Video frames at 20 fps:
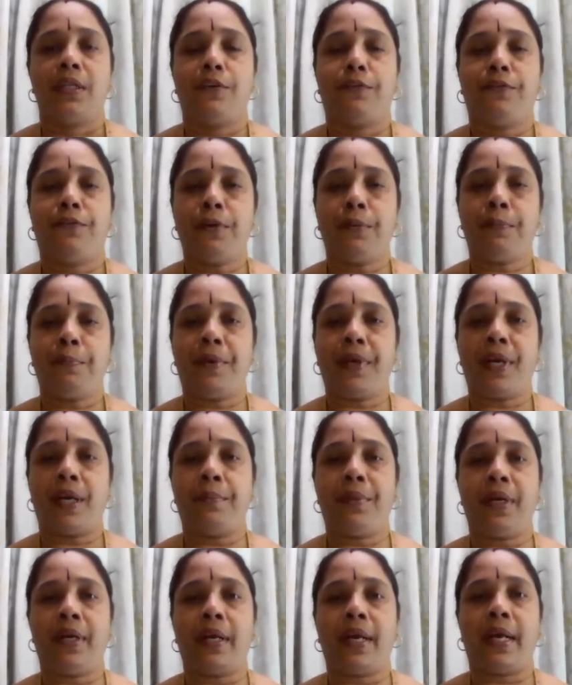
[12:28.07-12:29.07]
The food
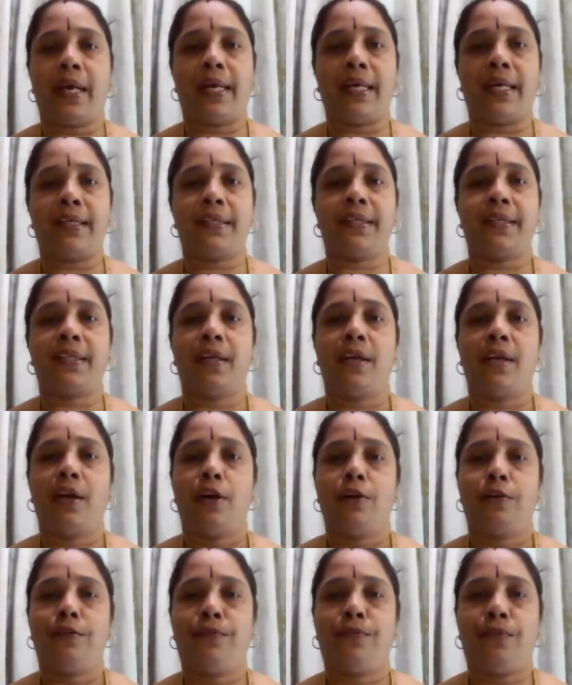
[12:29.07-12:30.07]
pyramid has
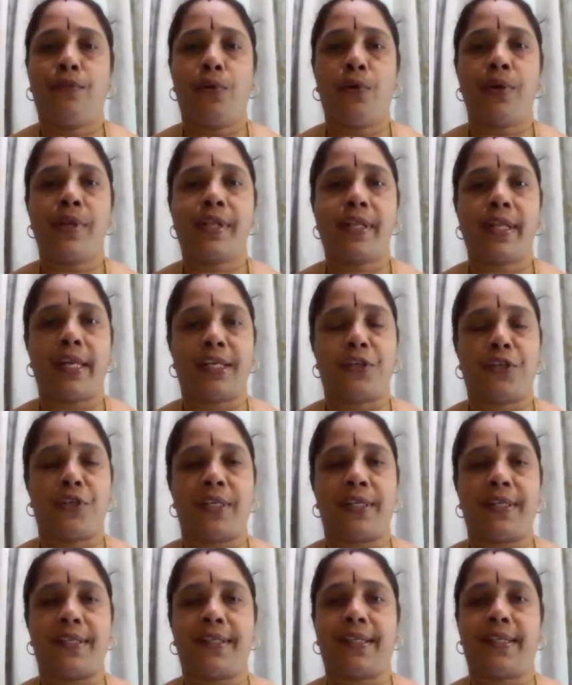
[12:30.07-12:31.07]
4
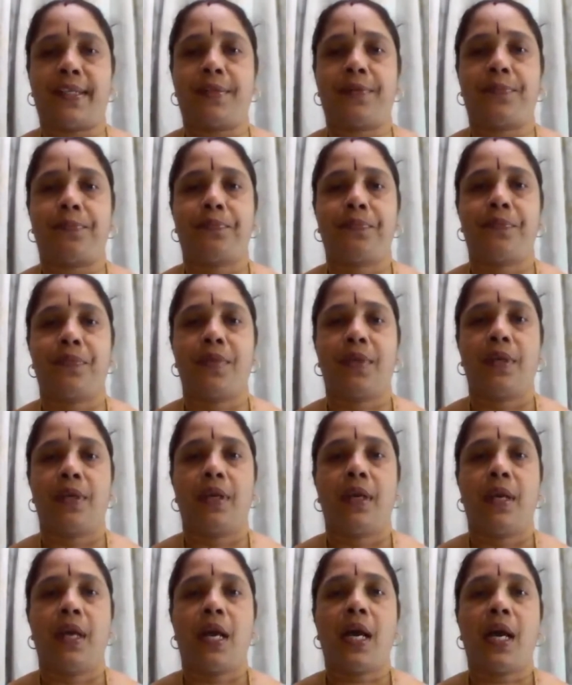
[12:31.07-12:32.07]
sections.
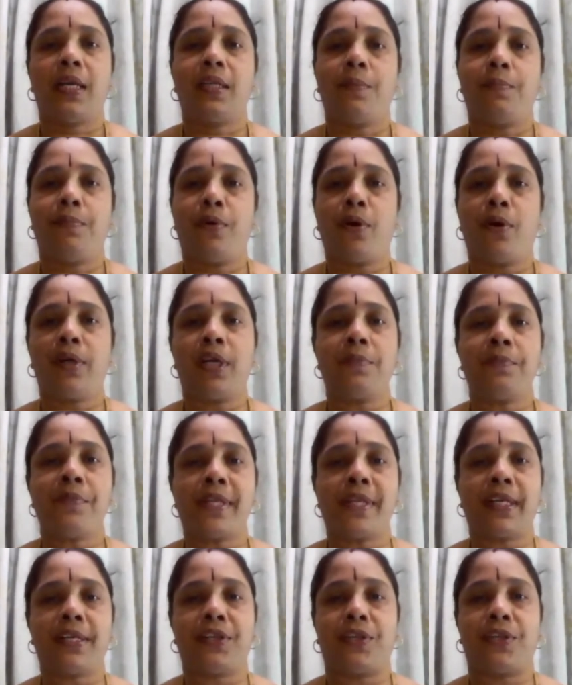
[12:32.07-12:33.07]
At the bottom
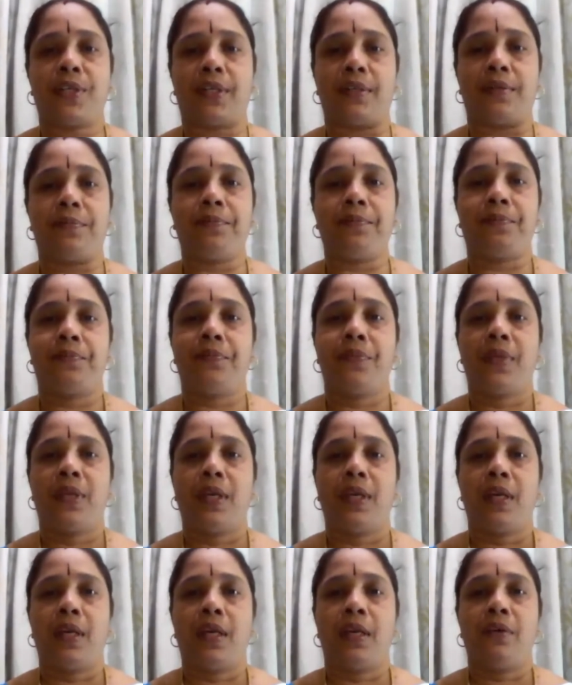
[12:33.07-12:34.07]
section,
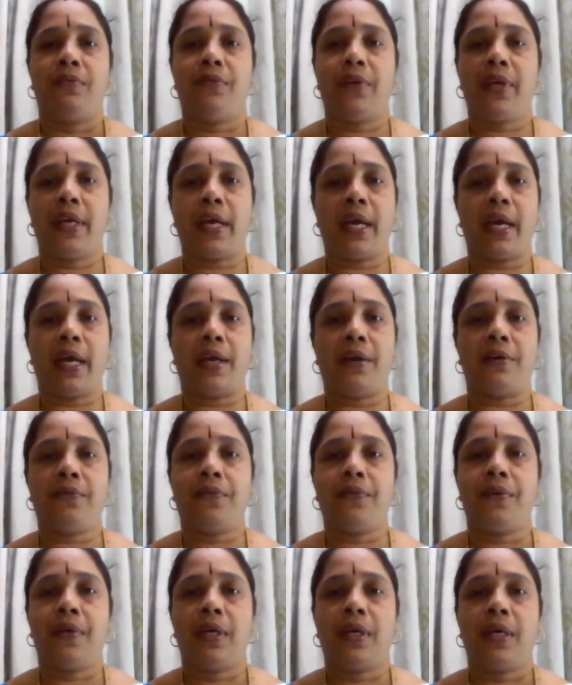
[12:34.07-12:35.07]
we
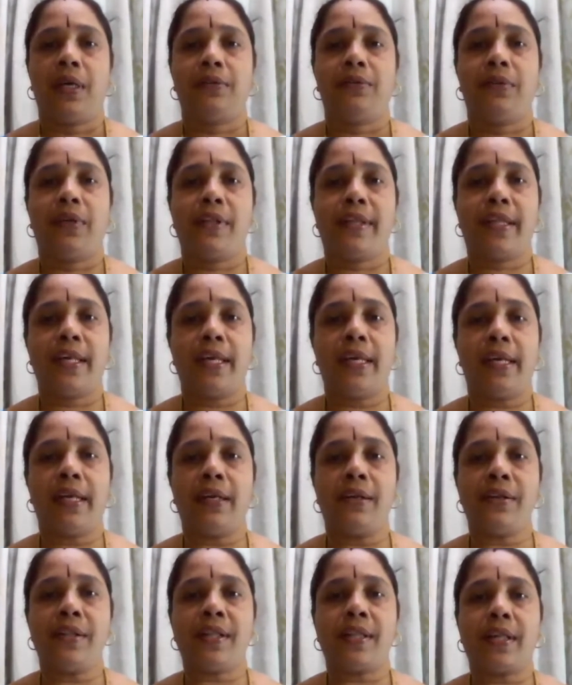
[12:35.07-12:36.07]
have the
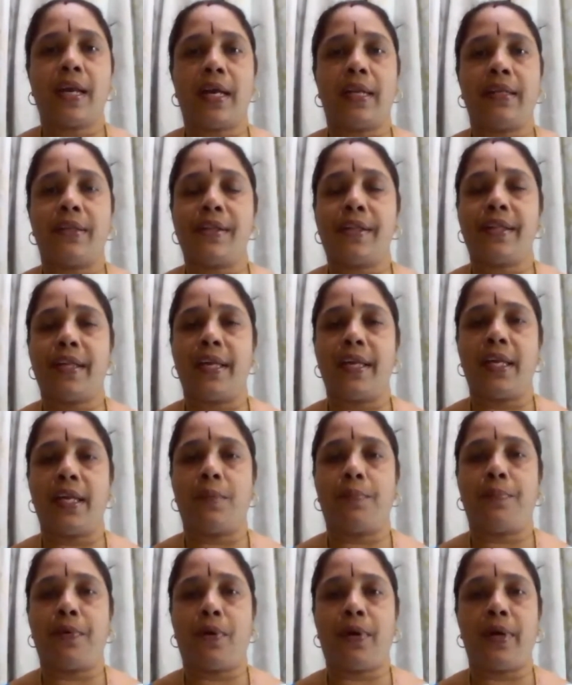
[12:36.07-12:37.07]
cereals and the
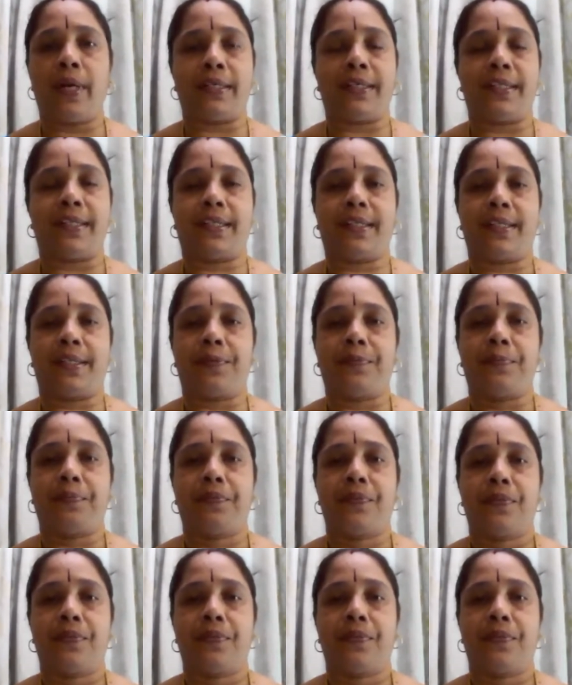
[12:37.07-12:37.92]
cereal products.